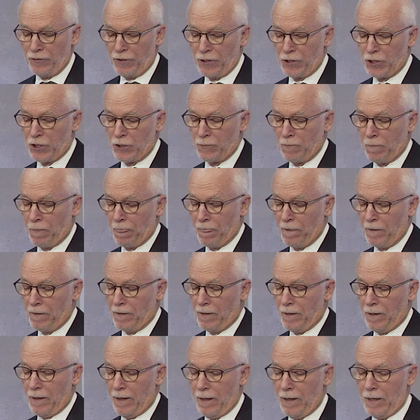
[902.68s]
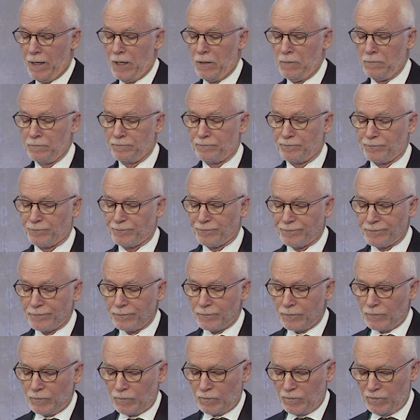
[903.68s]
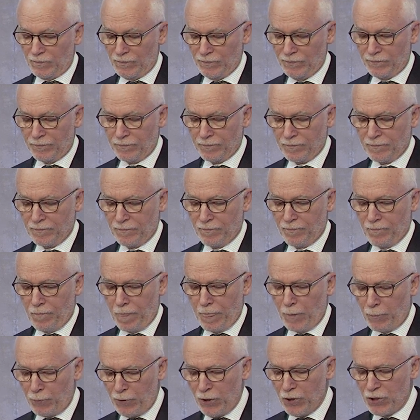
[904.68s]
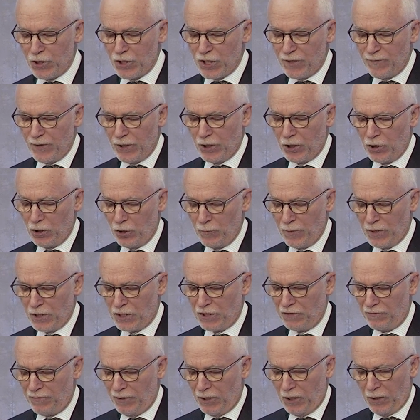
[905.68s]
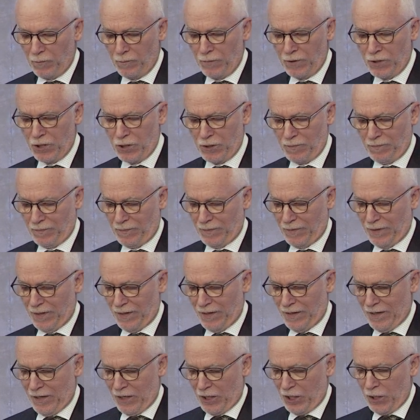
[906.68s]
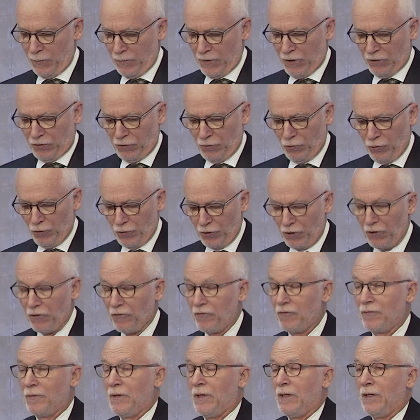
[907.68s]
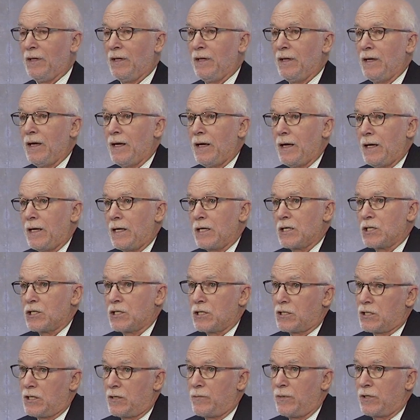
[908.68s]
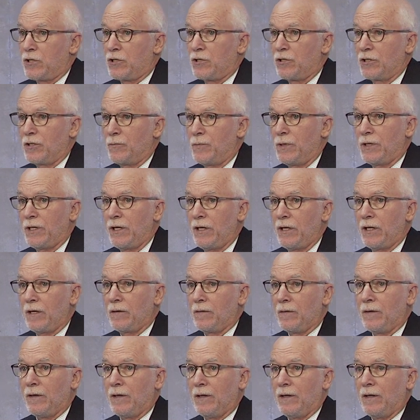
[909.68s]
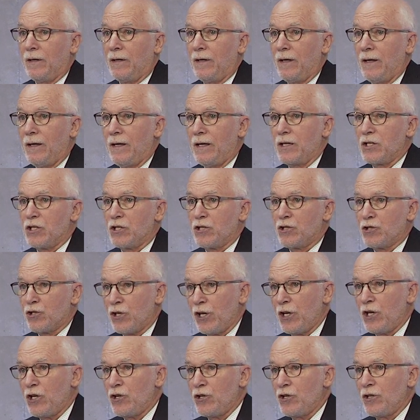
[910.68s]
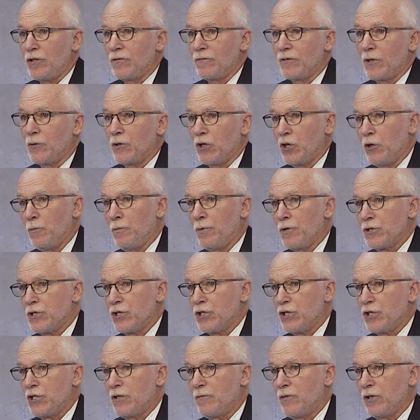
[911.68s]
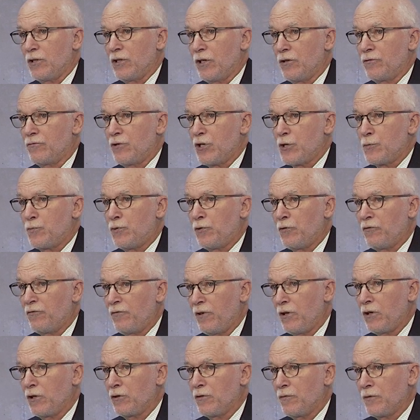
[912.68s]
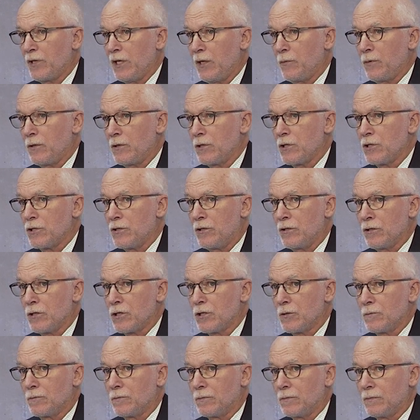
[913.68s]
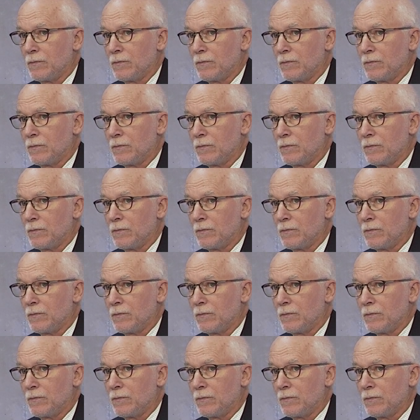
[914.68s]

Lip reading: this. The process of economic development can be thought of as I mentioned at the beginning, as changing the composition of a country's portfolio of capital stocks.